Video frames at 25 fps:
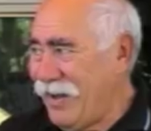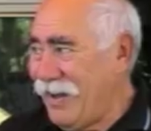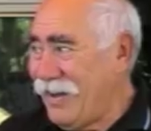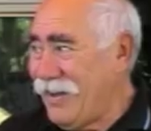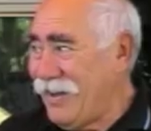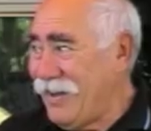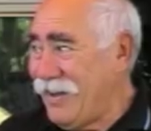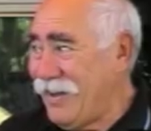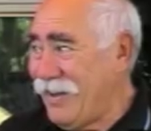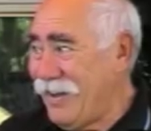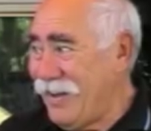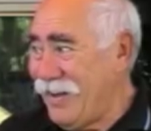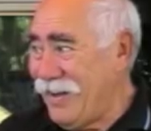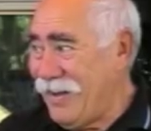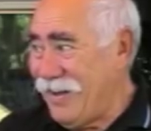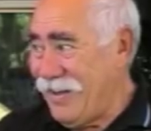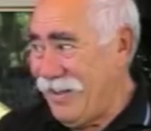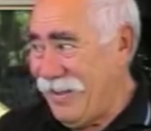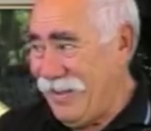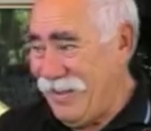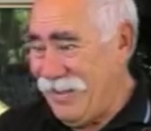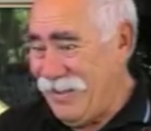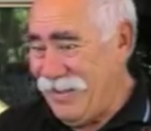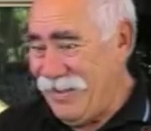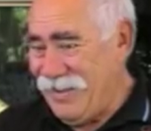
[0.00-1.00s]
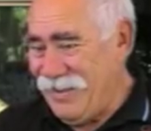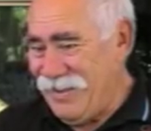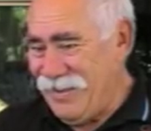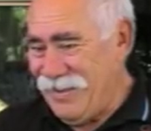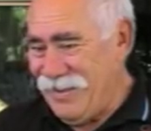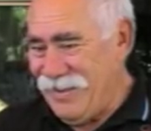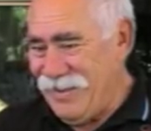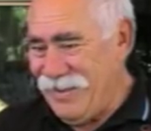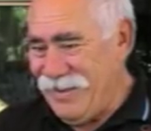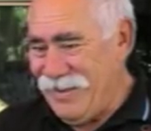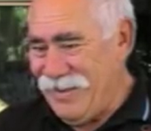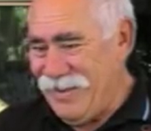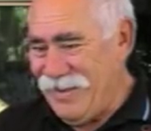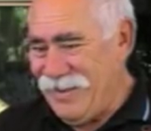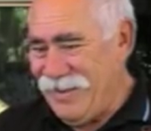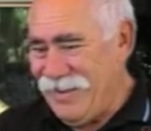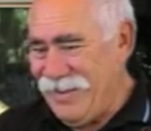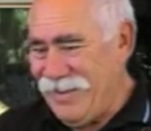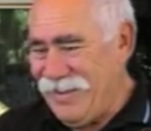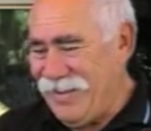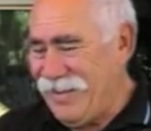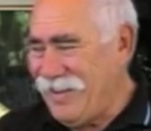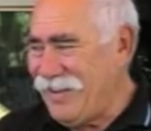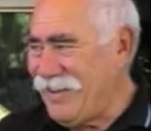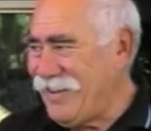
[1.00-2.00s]

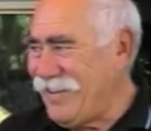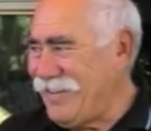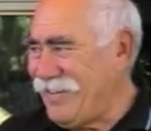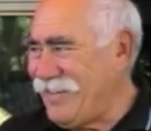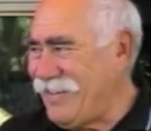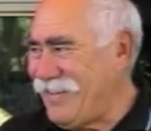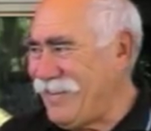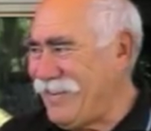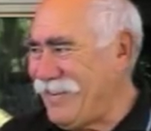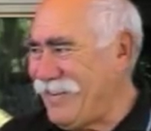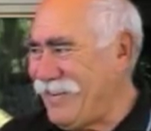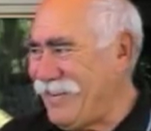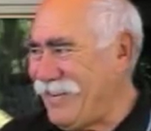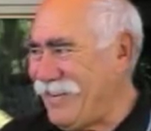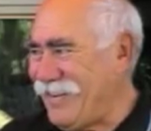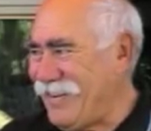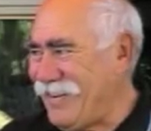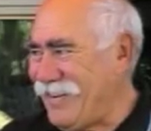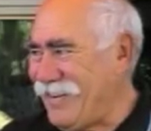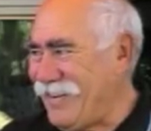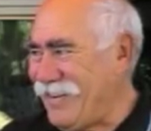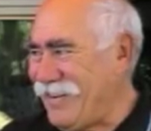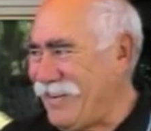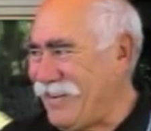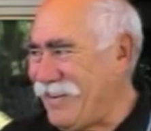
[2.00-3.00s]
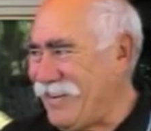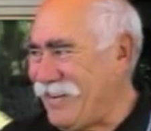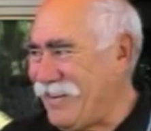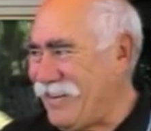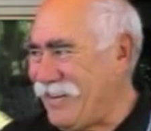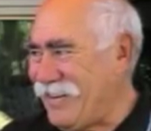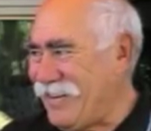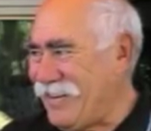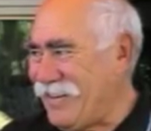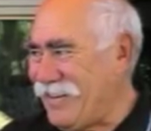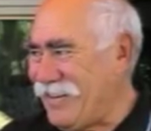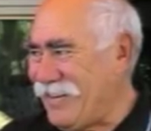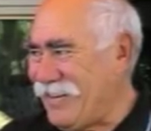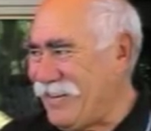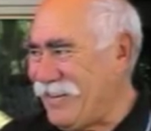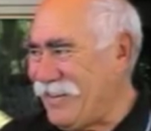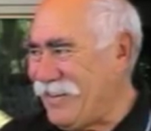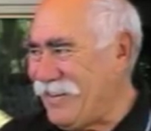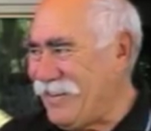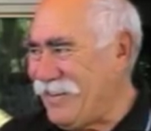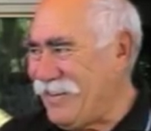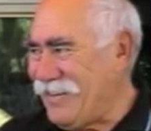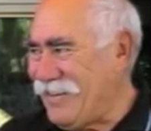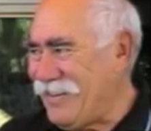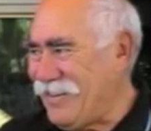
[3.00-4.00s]

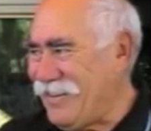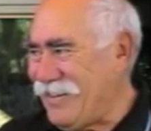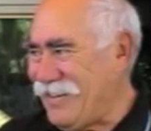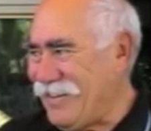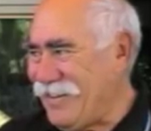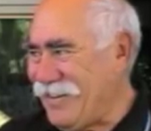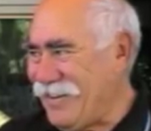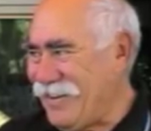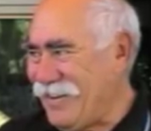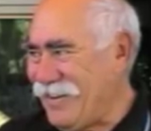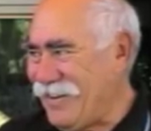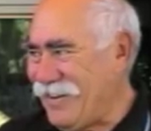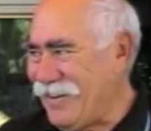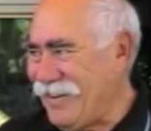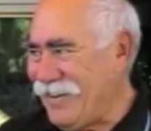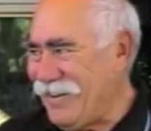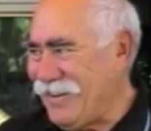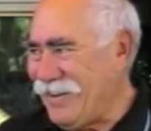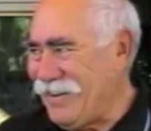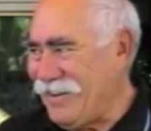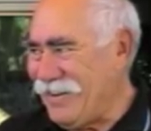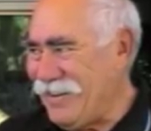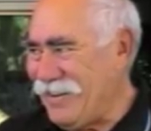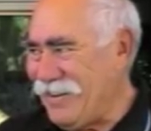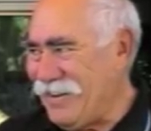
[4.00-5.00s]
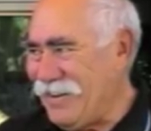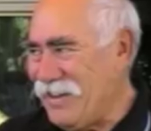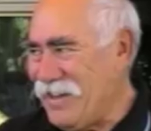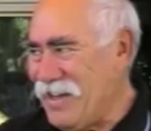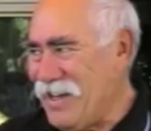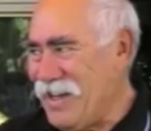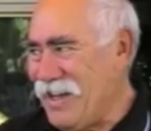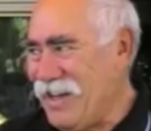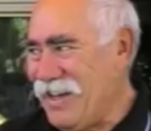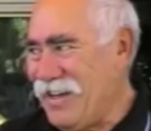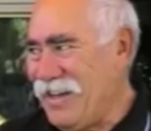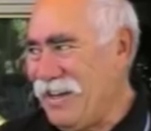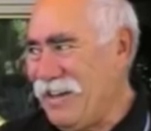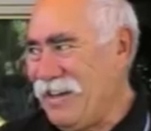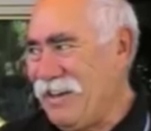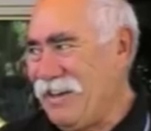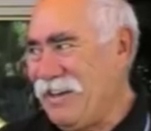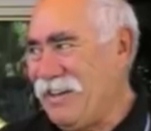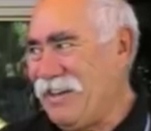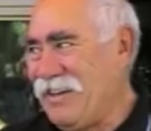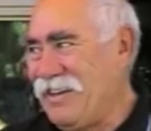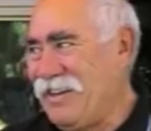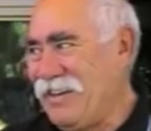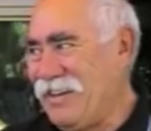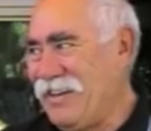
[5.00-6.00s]

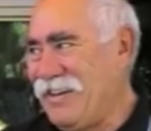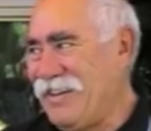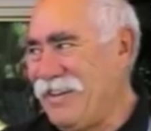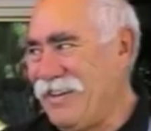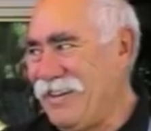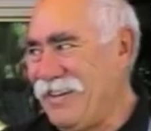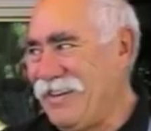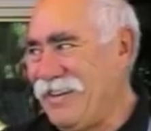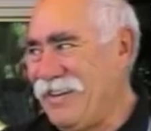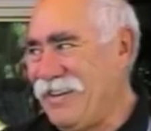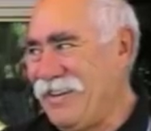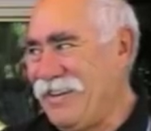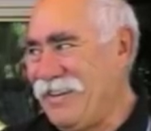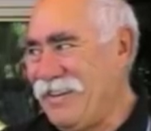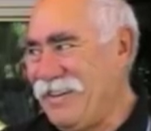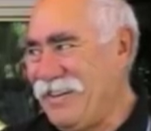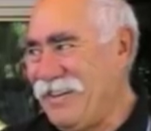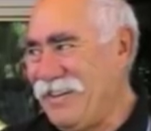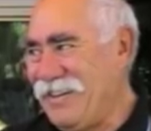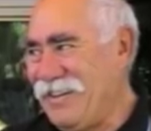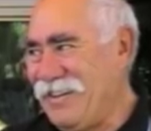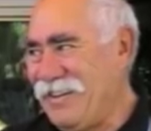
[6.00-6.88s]
(not speaking)